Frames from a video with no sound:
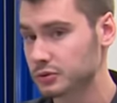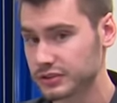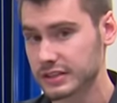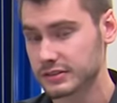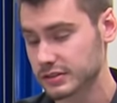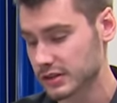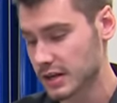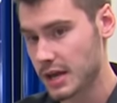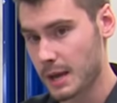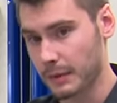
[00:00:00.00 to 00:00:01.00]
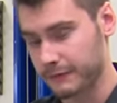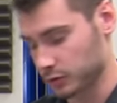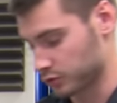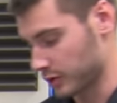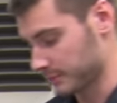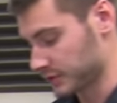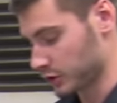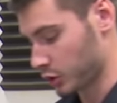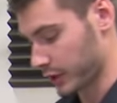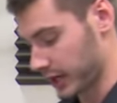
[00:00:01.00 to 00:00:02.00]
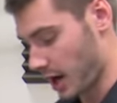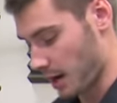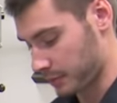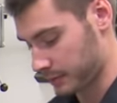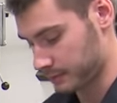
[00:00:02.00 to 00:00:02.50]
sensors and my fuel trims going up.